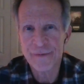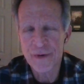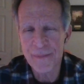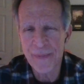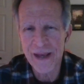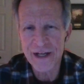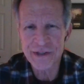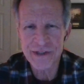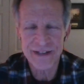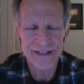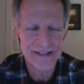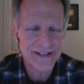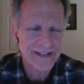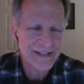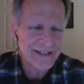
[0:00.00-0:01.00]

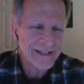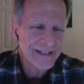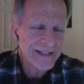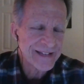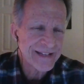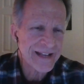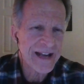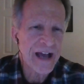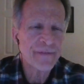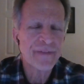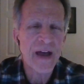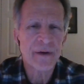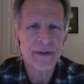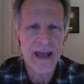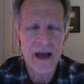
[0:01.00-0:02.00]
information that I
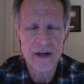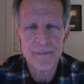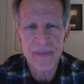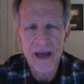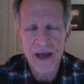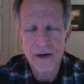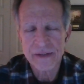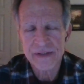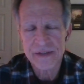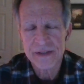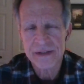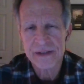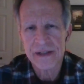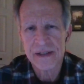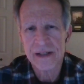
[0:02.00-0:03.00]
found out about
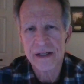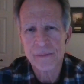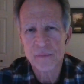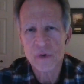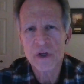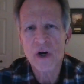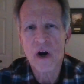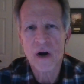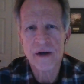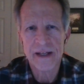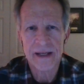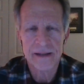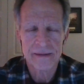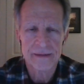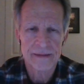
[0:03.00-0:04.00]
um,
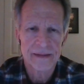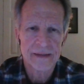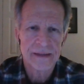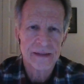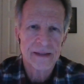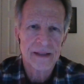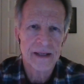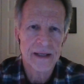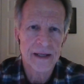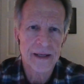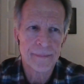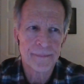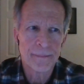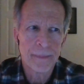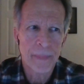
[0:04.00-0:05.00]
regarding
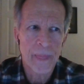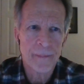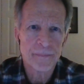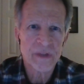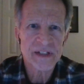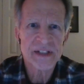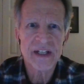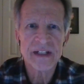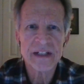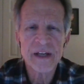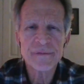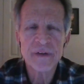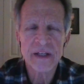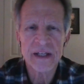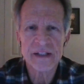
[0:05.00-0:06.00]
um, the
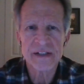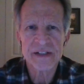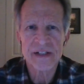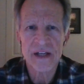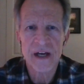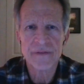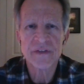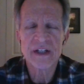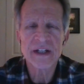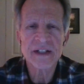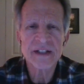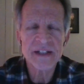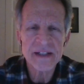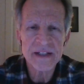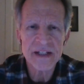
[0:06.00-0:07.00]
significance of the,
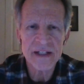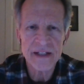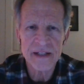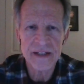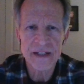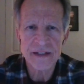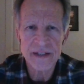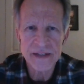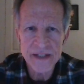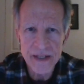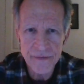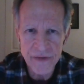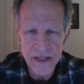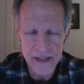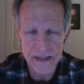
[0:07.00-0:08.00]
nat- the,
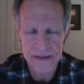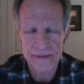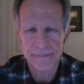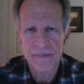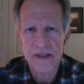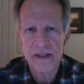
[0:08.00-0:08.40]
nativity.